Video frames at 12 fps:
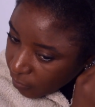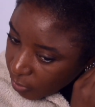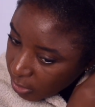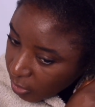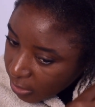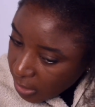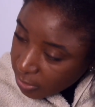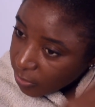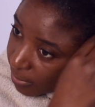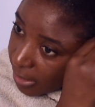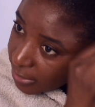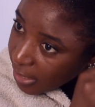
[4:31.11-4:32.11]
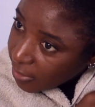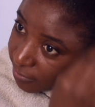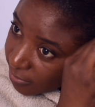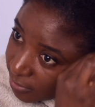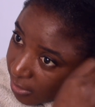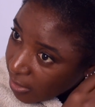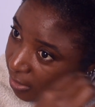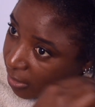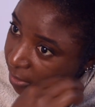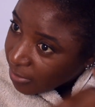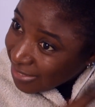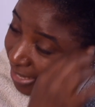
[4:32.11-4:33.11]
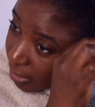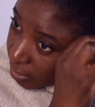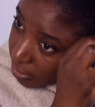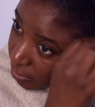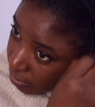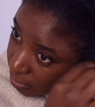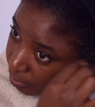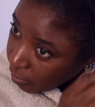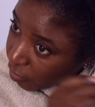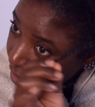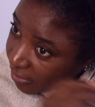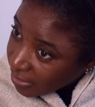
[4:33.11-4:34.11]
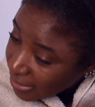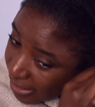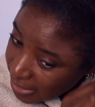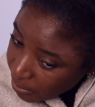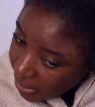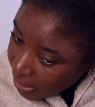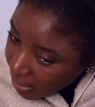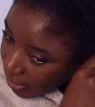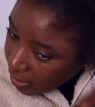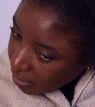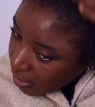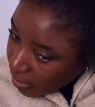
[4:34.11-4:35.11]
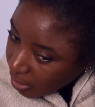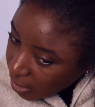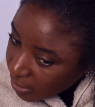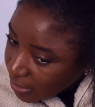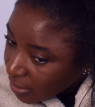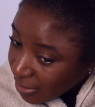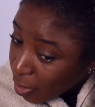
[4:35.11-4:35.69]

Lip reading: so what I'm doing is just basically using my fingers to just separate the hair,